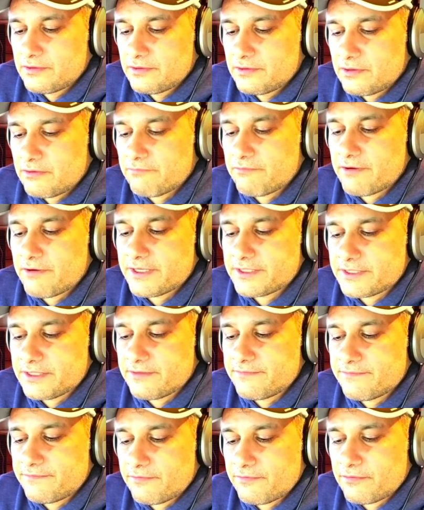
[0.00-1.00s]
arrested
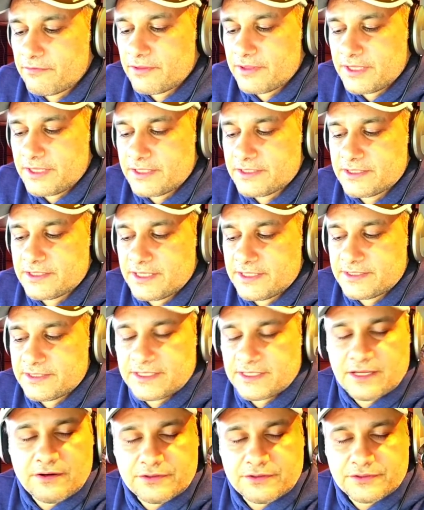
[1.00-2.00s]
for things they
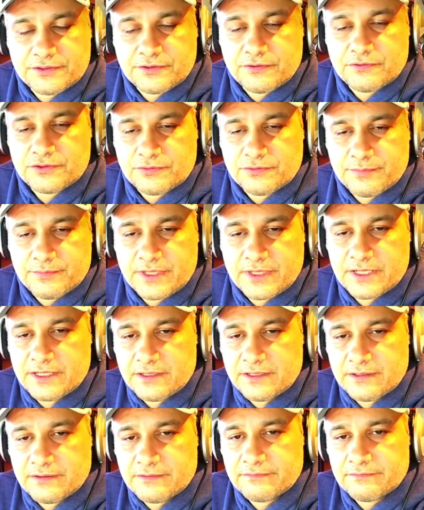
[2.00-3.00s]
said on social
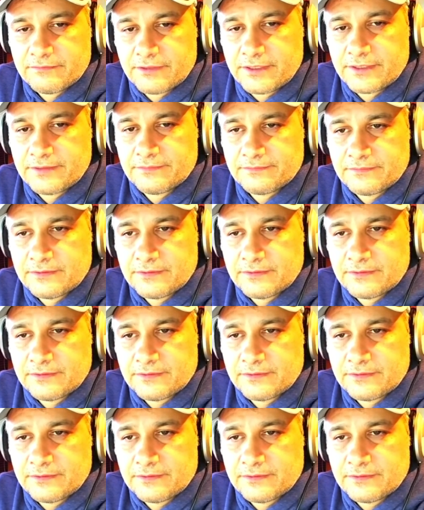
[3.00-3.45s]
media, right?